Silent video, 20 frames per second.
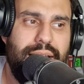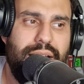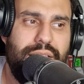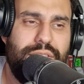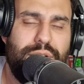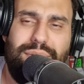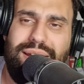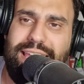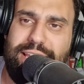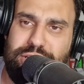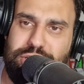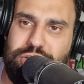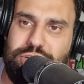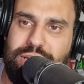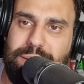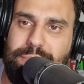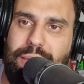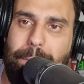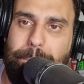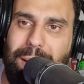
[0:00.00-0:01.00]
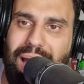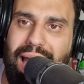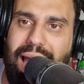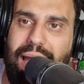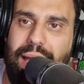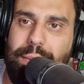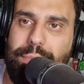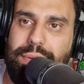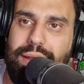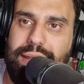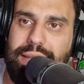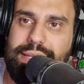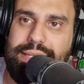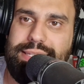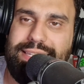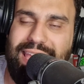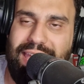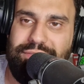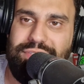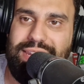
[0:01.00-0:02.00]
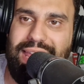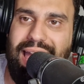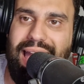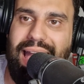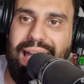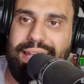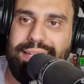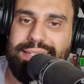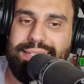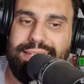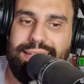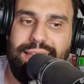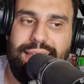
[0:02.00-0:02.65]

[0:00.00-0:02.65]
relationship that Pam and Kevin had.